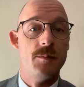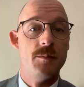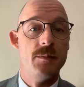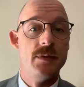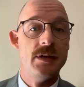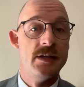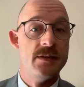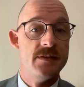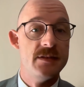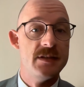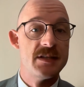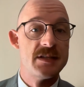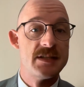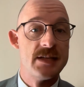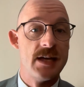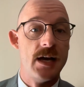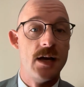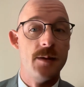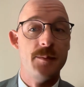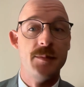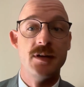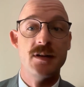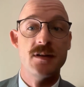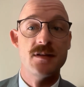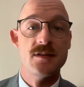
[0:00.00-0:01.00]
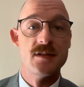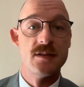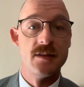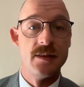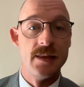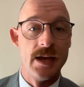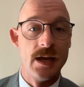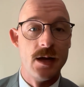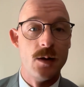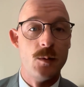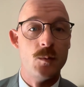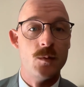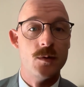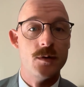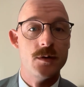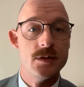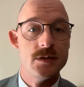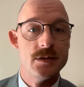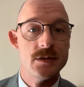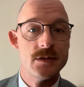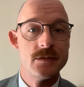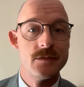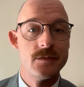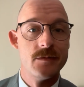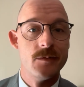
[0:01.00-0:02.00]
in this time, because that
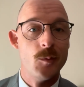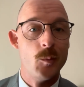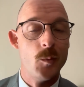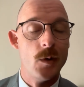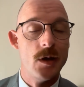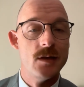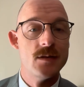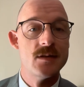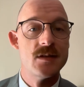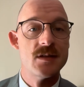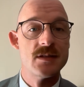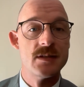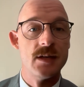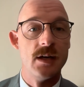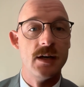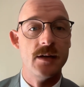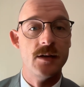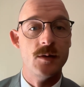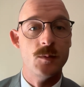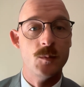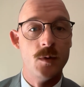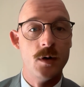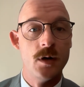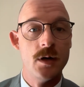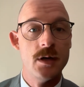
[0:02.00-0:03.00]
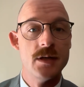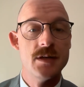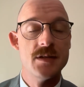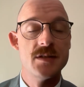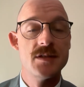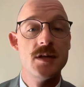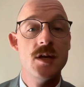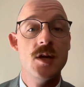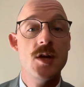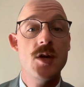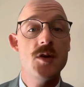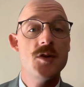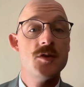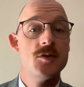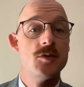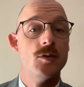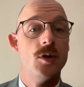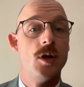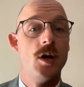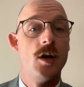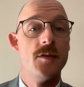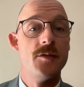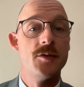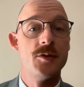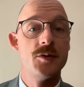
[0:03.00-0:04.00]
was the way society was. So a
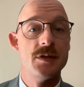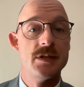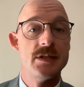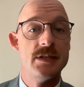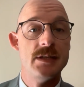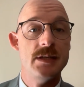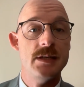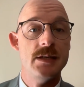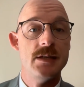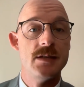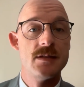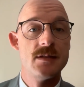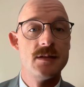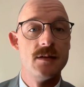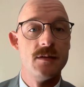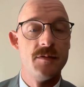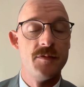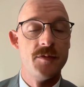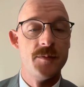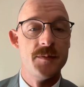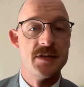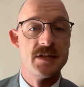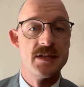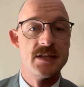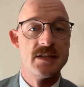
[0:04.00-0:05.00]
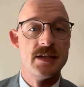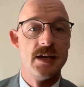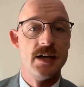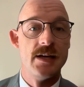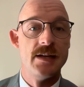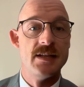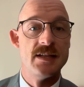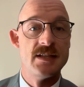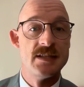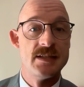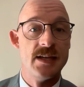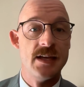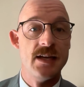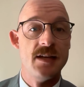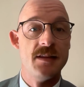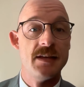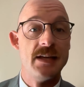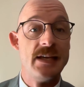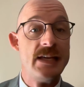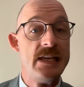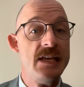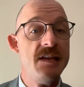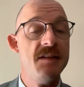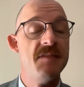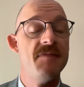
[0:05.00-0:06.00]
lot of the critiques from the society state
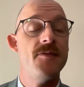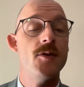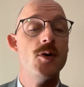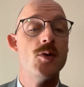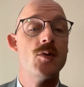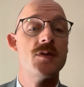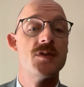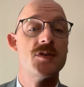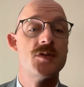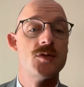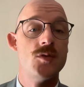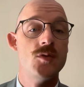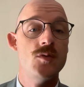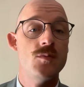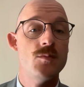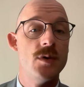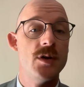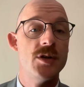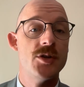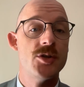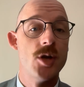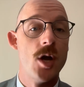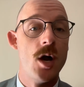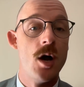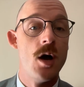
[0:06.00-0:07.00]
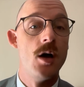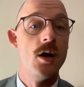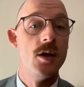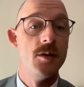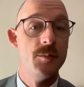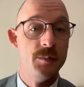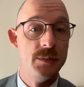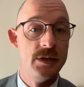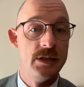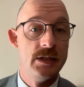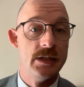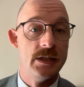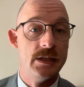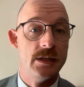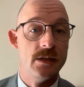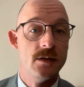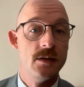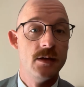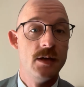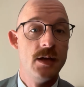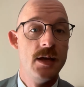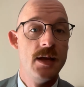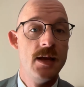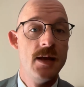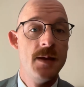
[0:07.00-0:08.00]
that he focused too much on
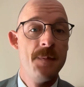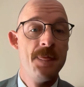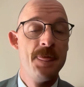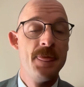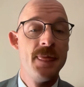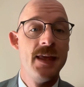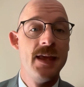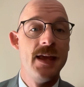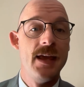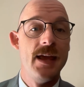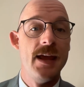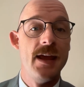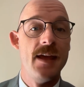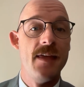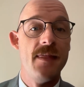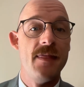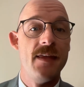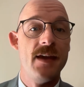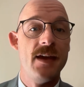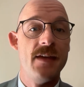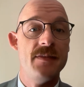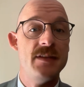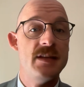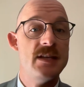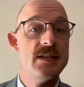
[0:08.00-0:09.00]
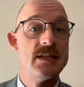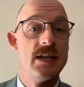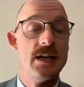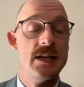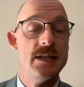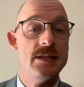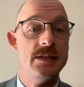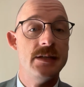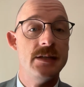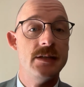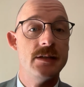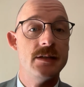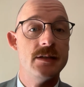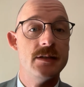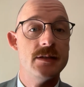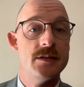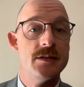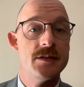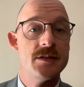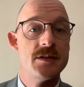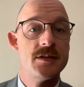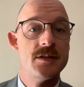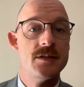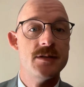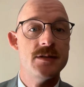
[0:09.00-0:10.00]
men, and that these
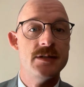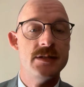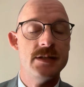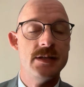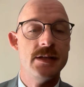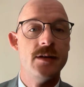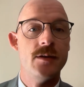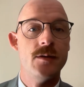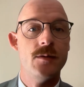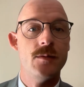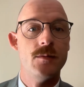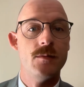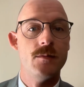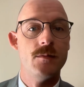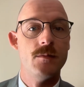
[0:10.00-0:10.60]
ideas didn't